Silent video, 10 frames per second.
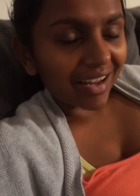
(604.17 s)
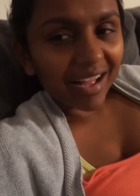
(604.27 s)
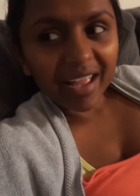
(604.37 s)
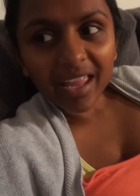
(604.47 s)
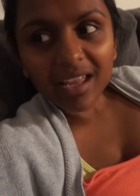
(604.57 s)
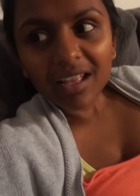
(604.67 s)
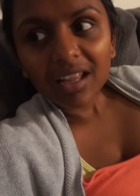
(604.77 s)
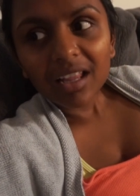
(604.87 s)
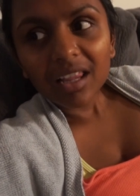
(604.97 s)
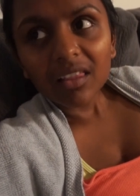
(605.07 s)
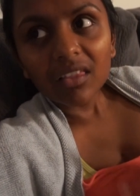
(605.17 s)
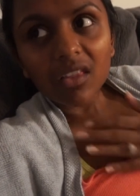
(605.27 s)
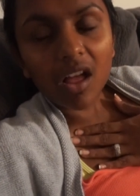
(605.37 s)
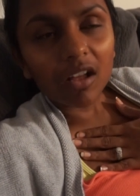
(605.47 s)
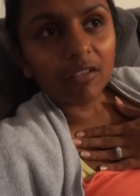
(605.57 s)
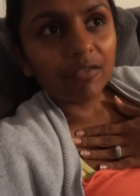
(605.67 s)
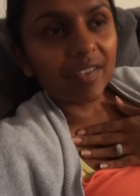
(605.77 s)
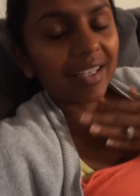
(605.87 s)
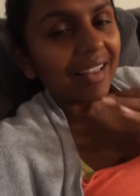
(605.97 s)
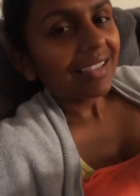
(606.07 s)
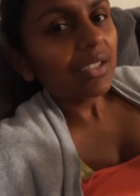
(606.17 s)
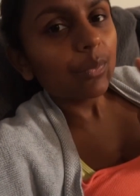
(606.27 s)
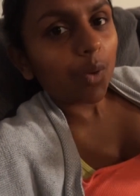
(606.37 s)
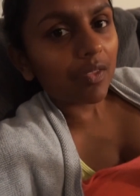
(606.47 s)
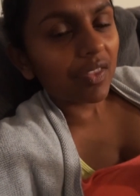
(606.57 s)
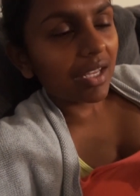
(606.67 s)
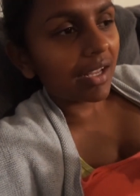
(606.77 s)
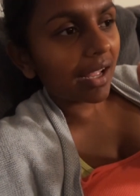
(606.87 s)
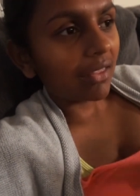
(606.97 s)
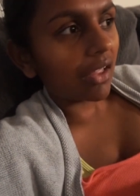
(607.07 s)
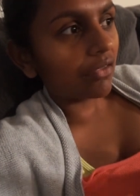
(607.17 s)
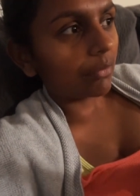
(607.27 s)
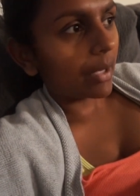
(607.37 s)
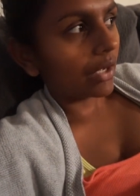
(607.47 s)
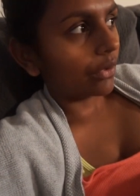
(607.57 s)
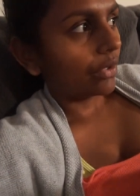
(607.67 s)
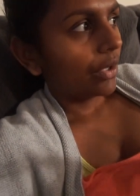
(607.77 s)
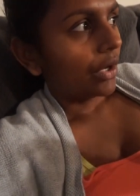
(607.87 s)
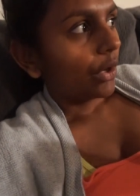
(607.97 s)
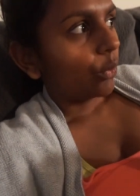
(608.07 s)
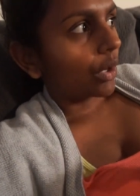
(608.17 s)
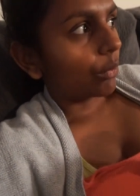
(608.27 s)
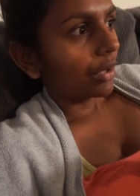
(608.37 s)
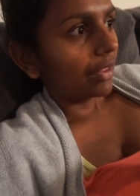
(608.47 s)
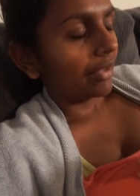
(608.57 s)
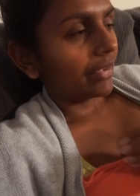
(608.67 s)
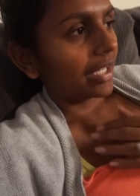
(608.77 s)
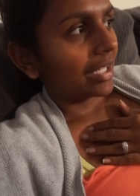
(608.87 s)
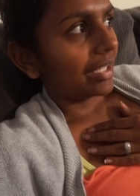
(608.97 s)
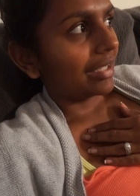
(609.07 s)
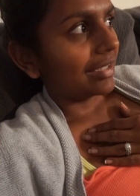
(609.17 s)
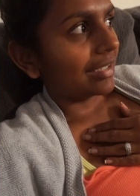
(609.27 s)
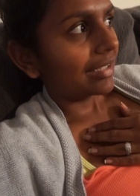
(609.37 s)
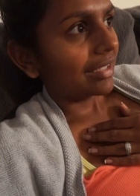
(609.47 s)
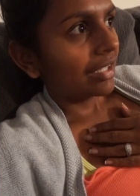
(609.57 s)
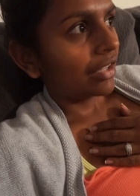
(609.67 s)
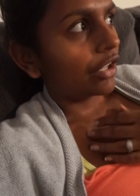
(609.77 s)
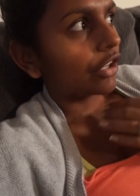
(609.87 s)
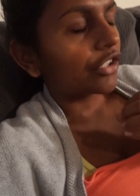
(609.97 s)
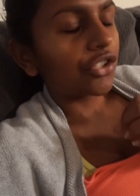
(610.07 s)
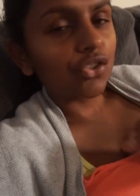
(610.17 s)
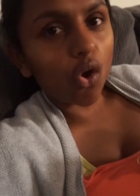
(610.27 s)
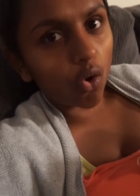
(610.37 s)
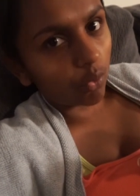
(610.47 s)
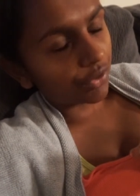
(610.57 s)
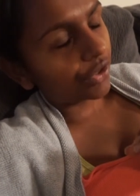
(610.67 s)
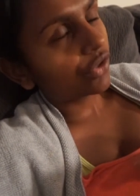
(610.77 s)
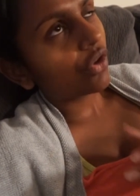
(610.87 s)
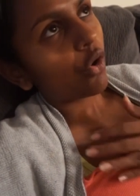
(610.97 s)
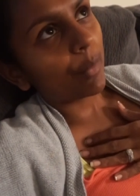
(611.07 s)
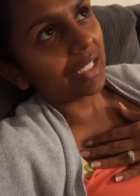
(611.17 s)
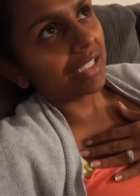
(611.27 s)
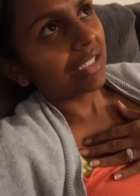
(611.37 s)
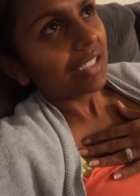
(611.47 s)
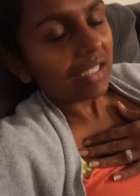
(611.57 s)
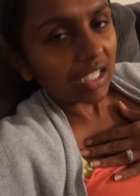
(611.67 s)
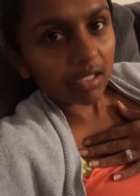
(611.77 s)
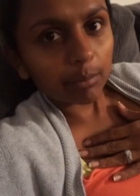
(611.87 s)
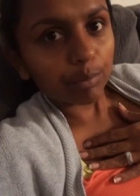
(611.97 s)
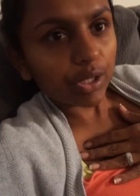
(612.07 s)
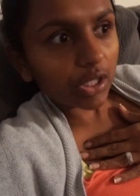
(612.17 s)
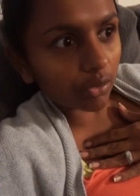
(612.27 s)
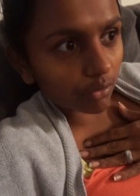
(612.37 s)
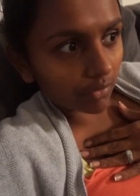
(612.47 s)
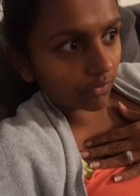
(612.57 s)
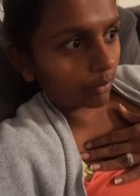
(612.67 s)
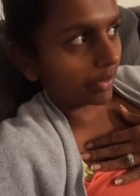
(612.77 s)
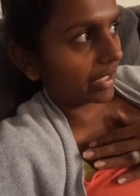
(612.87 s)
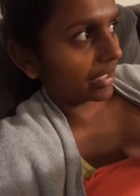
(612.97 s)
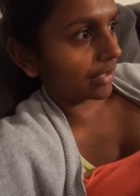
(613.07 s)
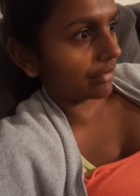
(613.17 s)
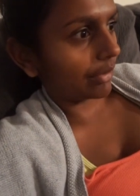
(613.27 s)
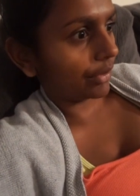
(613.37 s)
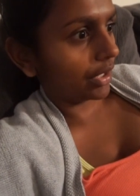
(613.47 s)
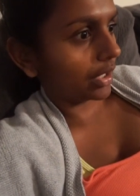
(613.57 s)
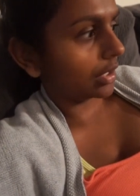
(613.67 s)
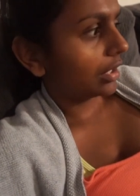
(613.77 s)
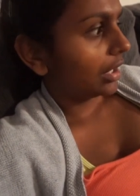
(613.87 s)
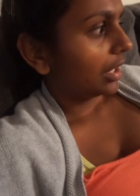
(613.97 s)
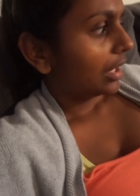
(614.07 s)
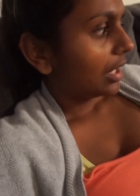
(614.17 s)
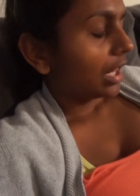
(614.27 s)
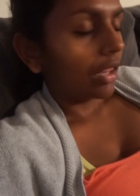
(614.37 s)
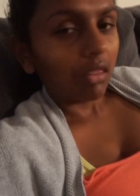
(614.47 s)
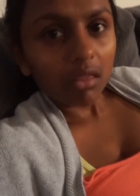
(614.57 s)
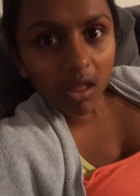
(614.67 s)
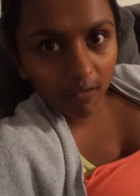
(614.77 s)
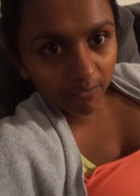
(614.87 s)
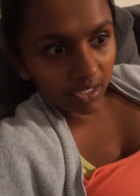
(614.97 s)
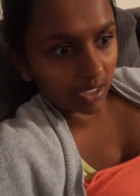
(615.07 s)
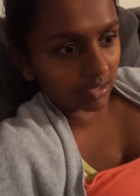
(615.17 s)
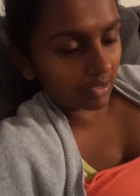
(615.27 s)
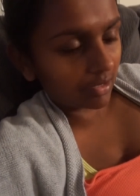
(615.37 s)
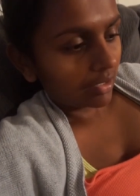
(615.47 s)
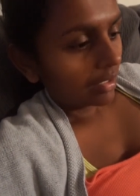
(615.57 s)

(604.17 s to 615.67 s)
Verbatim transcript: I love that. That's one thing I love about where we're living is there are so, so many scenic, beautiful places around here. Love it.